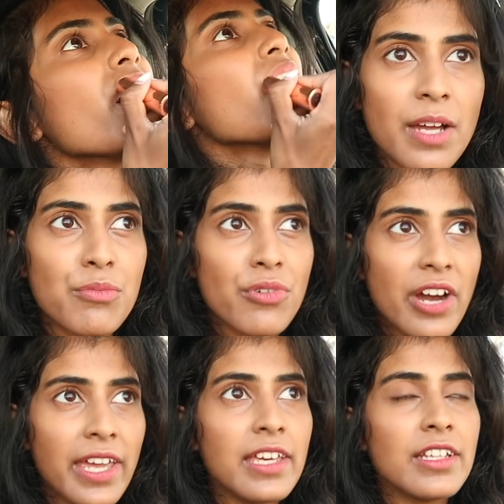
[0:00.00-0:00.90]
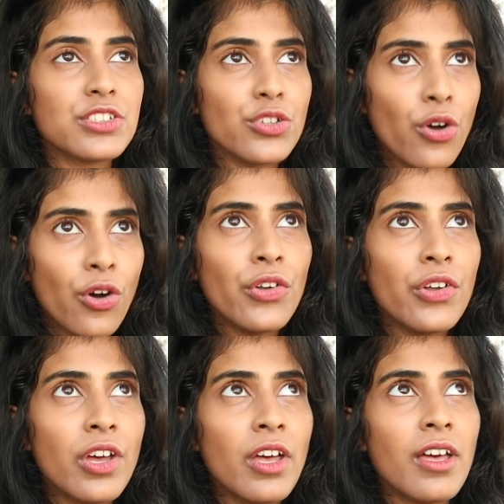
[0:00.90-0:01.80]
I'm praying to God.
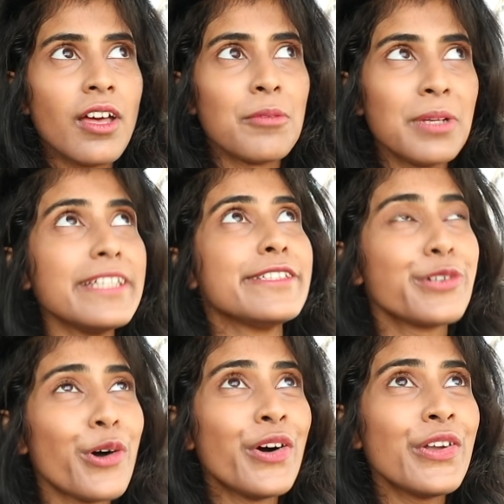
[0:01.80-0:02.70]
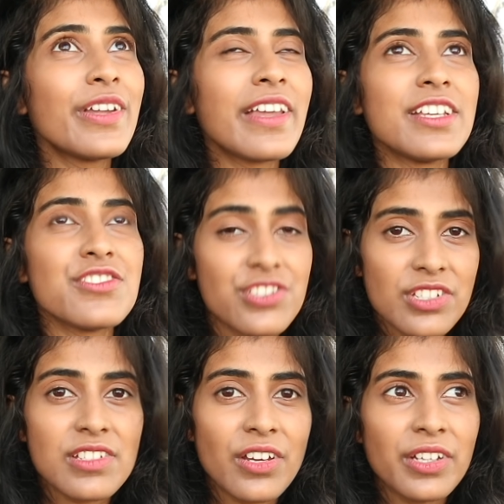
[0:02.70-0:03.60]
Please, God, that is
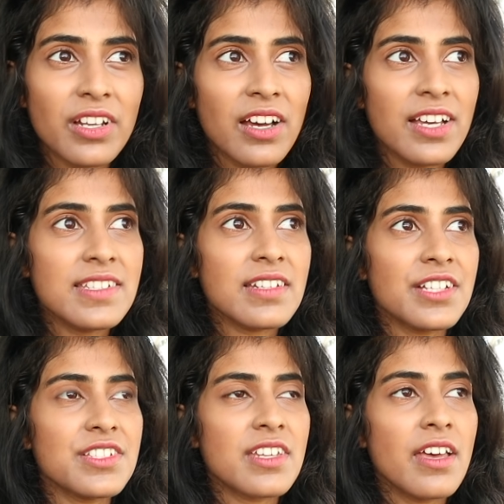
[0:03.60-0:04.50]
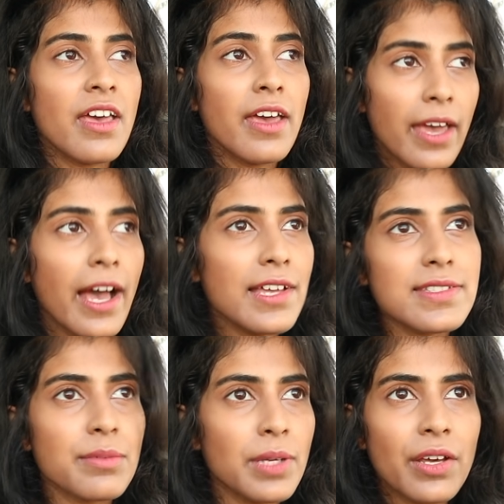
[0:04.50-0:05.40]
just localised. It has
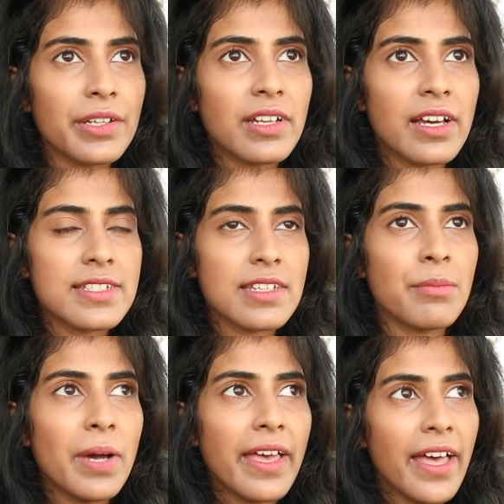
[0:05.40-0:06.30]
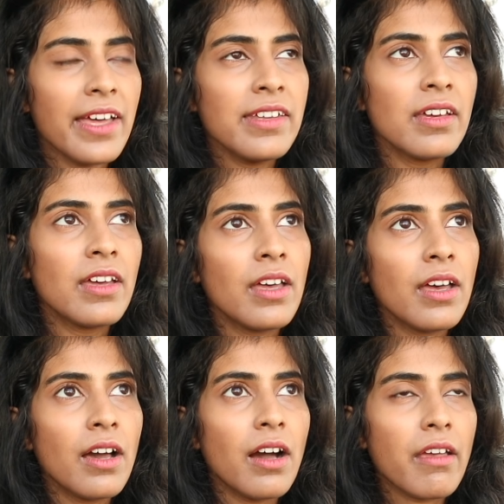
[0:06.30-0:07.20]
to be localised. In my head,
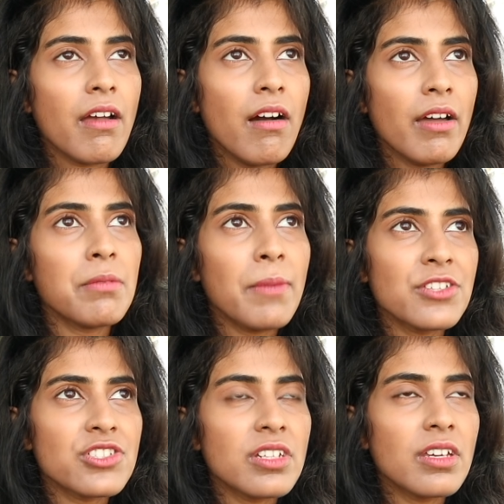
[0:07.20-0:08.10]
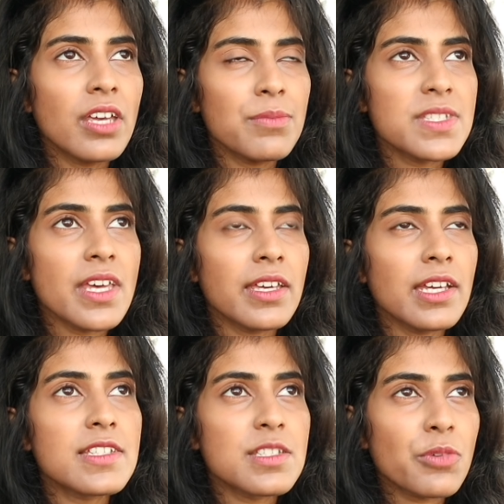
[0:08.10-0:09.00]
I can't imagine him saying
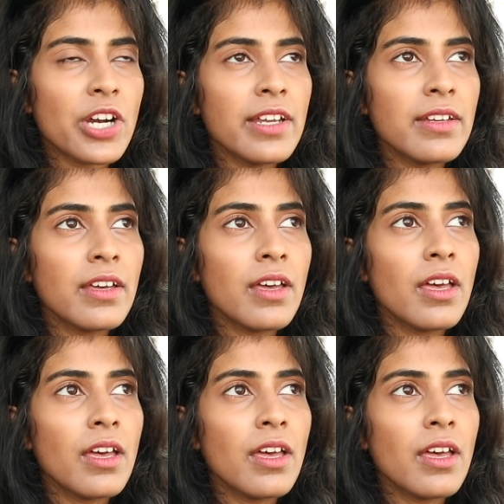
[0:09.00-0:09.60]
it spread.